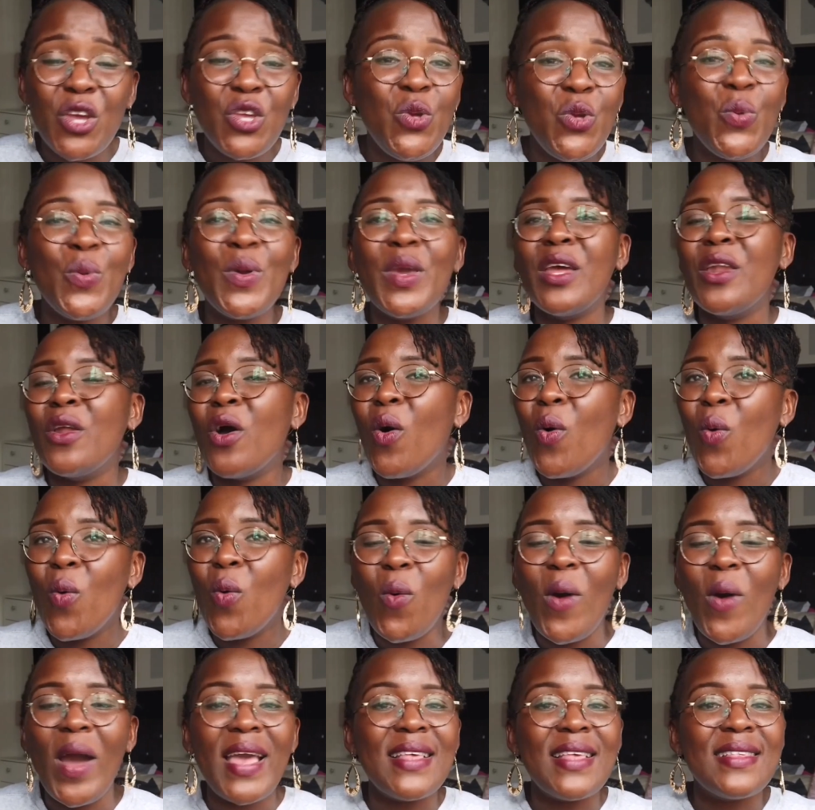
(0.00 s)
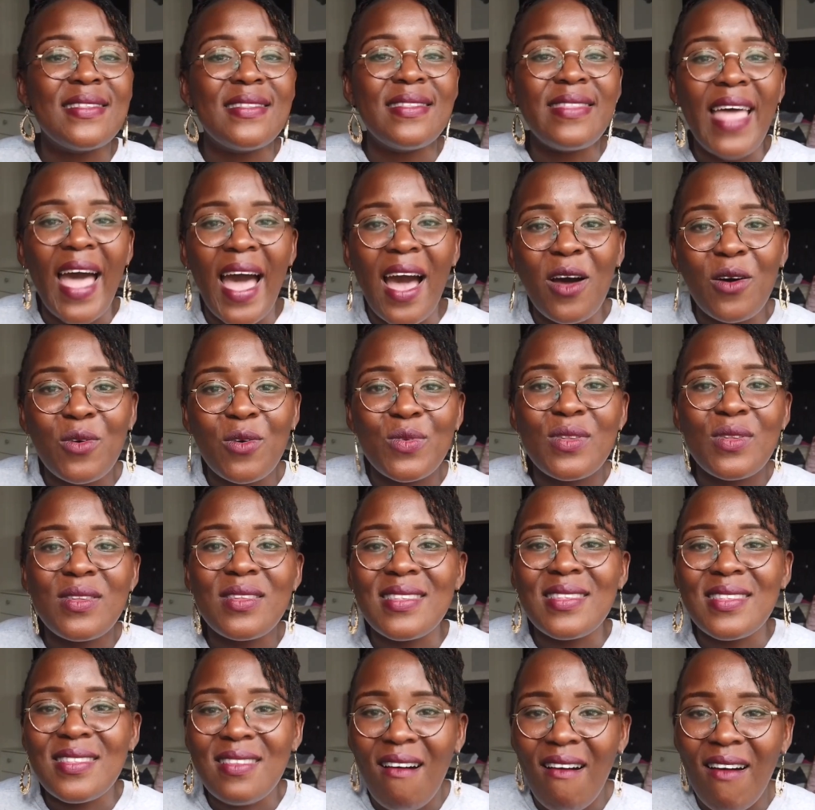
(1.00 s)
you can always
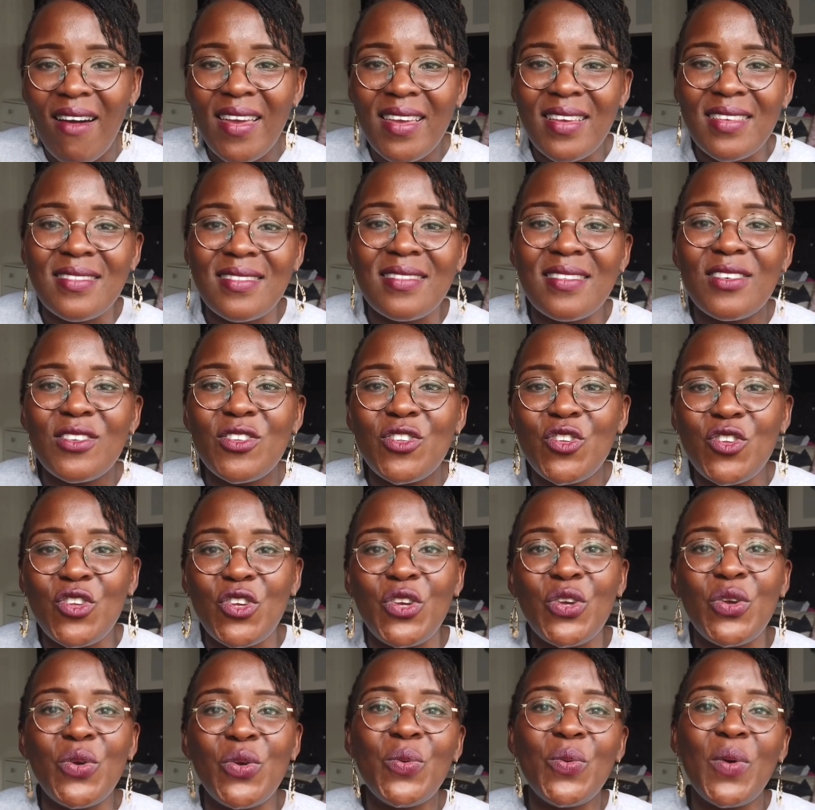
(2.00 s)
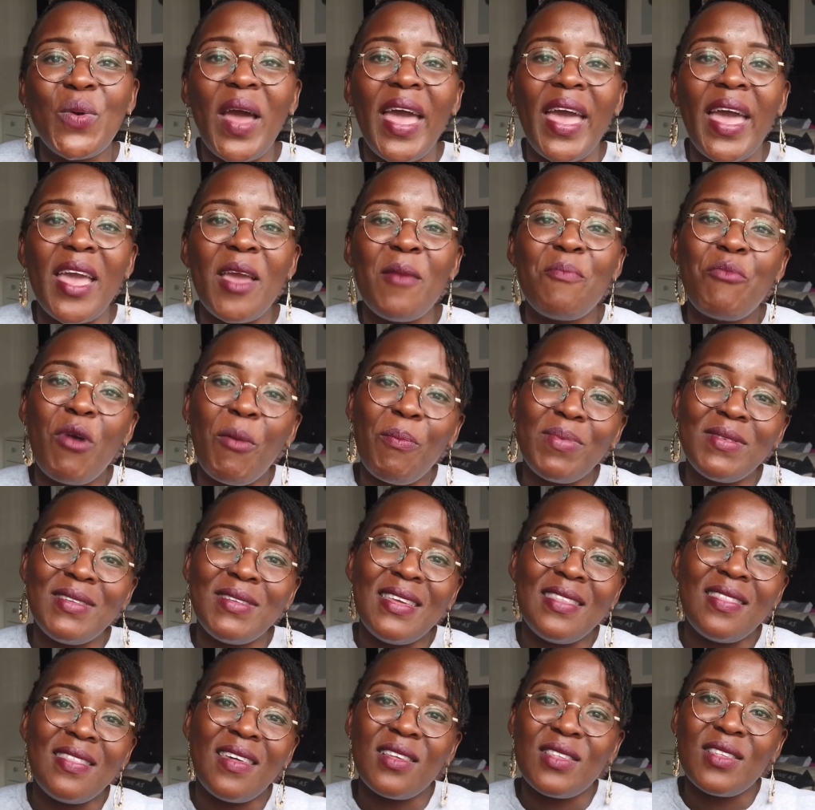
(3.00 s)
downsize to a
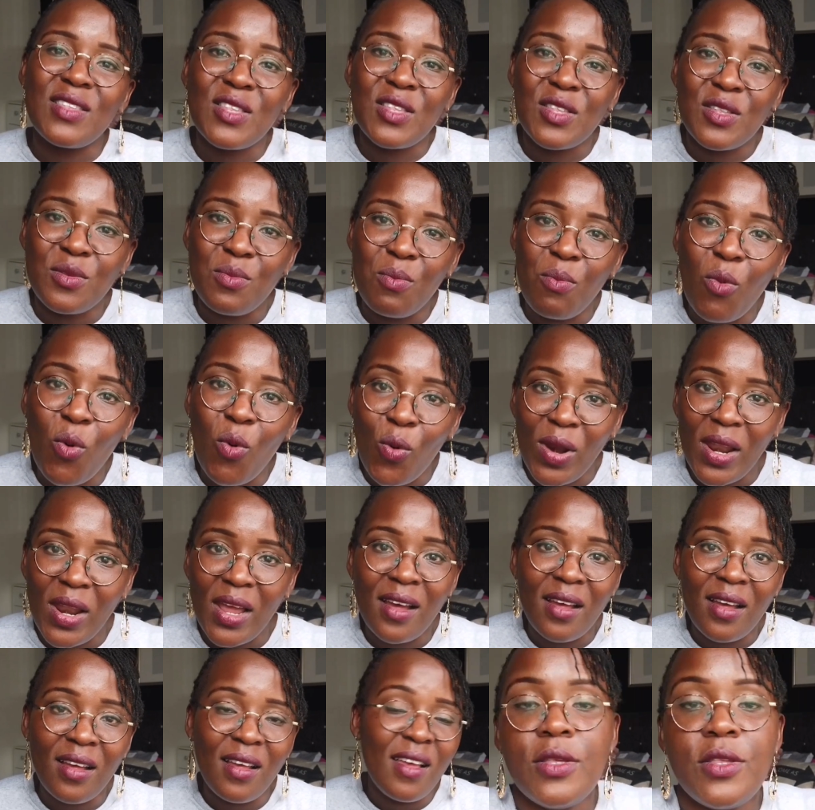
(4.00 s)
property that's smaller.